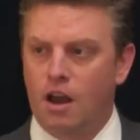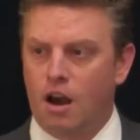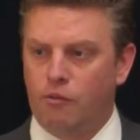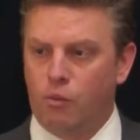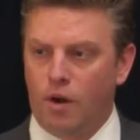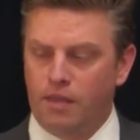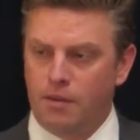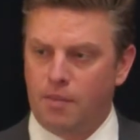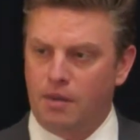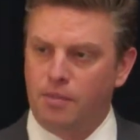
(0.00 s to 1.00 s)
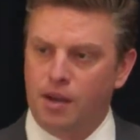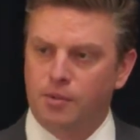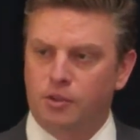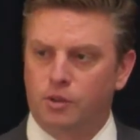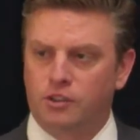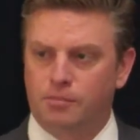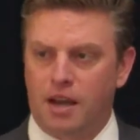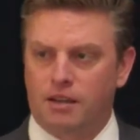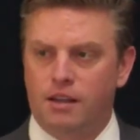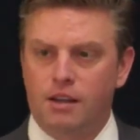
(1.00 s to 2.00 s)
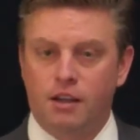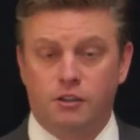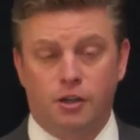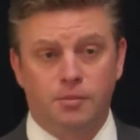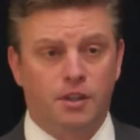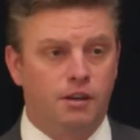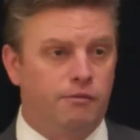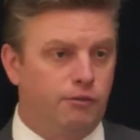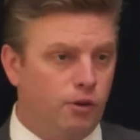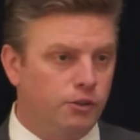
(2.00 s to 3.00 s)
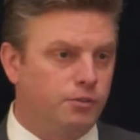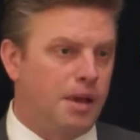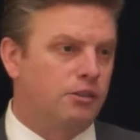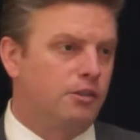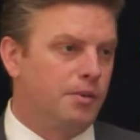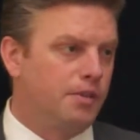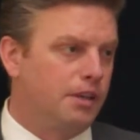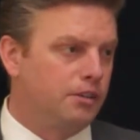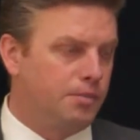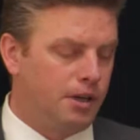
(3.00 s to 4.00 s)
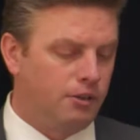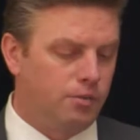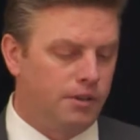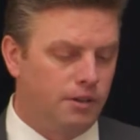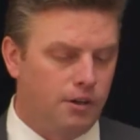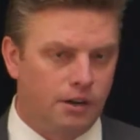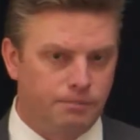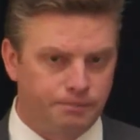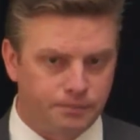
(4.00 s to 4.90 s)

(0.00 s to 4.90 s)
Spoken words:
of what they might be able to expect in terms of their full spectrum of the experience with the drug.